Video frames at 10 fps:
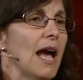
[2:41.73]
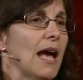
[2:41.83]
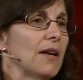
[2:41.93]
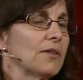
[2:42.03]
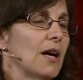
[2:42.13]

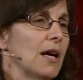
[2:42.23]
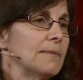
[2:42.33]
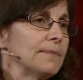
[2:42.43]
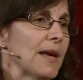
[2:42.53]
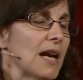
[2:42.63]
And,
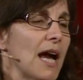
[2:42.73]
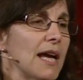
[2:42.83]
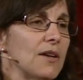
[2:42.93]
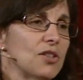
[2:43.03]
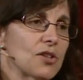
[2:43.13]
um, and I
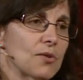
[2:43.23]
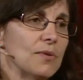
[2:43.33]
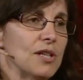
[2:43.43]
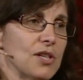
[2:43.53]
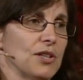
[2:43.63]
had just
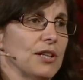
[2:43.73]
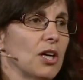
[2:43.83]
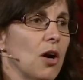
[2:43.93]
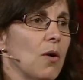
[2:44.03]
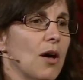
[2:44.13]
recently
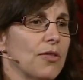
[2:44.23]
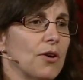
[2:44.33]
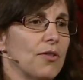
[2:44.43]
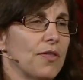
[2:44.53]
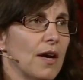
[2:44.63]
co
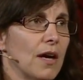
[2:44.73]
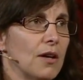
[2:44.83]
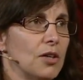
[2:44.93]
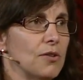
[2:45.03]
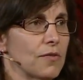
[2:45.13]
authored
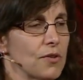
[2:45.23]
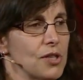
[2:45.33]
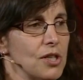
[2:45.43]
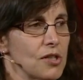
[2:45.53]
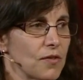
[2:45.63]
the
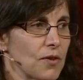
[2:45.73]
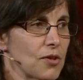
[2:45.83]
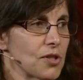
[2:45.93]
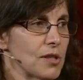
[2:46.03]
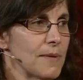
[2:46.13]
university's
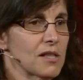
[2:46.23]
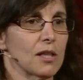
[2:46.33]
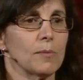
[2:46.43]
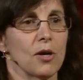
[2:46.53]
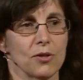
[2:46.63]
first
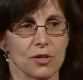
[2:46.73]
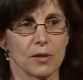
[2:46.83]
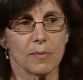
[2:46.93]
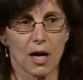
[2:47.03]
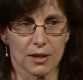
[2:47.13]
domestic
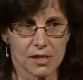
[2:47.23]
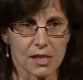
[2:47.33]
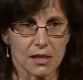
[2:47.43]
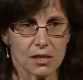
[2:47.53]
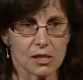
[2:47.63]
partnership
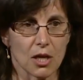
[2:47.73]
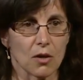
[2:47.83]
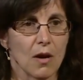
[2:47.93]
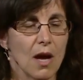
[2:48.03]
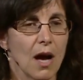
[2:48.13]
policy.
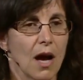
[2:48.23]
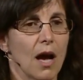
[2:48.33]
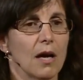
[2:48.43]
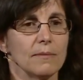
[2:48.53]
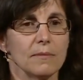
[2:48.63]
So,
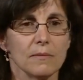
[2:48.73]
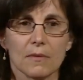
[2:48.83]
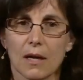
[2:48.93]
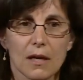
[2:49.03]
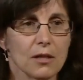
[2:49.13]
um,
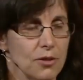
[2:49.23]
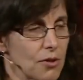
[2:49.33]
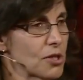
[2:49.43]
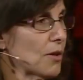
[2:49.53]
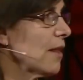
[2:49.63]
you
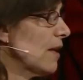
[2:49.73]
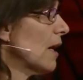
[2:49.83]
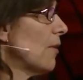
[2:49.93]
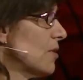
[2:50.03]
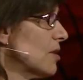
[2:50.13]
know, so I
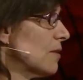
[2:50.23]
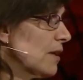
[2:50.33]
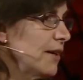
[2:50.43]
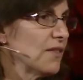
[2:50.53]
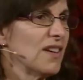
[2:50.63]
think I
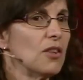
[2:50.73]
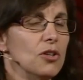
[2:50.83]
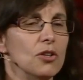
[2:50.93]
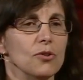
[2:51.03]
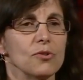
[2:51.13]
was kind of in
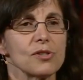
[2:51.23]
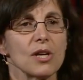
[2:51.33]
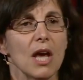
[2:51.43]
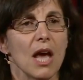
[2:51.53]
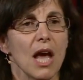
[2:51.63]
the
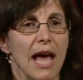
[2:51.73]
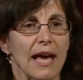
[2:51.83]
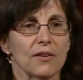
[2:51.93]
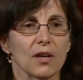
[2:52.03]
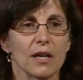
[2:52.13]
news.
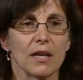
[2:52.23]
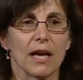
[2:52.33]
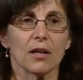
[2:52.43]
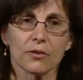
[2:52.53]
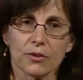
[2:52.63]
And an
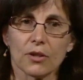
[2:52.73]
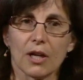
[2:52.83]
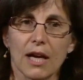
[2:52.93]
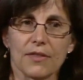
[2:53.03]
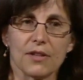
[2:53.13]

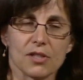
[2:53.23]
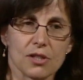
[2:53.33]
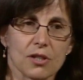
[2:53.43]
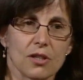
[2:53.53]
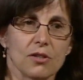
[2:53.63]
elder at the
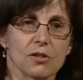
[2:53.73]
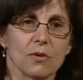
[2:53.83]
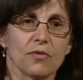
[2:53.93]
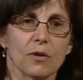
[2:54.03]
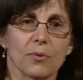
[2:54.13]

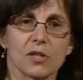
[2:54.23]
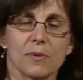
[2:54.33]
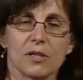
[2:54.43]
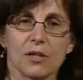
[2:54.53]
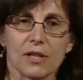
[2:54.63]
Syracuse Reformed
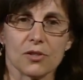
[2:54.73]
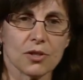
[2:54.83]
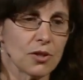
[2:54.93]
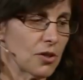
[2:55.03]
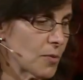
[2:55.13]
Presbyterian
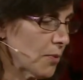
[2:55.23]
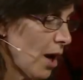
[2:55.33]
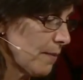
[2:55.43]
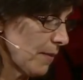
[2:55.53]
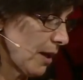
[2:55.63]
Church
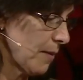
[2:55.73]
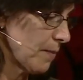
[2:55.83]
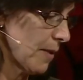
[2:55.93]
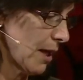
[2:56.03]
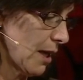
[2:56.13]
brought my,
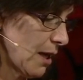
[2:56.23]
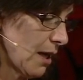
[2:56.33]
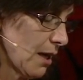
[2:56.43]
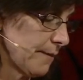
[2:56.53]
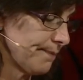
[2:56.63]
my,
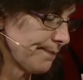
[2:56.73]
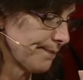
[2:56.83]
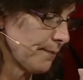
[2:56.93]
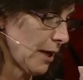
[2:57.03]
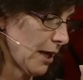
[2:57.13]
um,
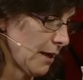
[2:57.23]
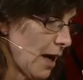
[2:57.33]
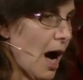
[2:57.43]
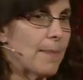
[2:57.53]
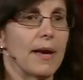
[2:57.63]

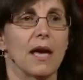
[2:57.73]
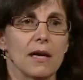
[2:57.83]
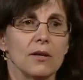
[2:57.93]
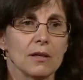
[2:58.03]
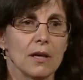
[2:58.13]
my op
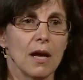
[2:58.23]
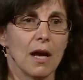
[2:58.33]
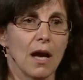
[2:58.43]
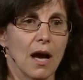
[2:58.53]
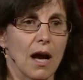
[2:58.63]
ed
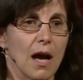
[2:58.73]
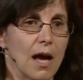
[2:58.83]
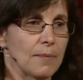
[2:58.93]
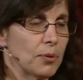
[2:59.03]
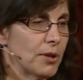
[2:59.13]

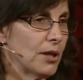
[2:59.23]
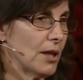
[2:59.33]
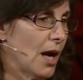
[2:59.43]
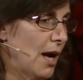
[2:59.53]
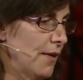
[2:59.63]
uh, and put
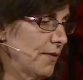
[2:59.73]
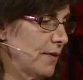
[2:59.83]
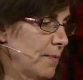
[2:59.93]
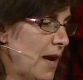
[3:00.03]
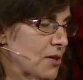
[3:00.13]
it on
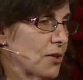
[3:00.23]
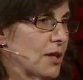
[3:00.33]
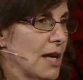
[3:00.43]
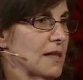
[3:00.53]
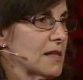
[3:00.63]
Pastor
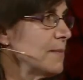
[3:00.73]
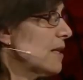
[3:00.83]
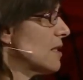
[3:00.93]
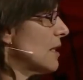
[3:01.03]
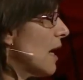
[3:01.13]
Ken Smith's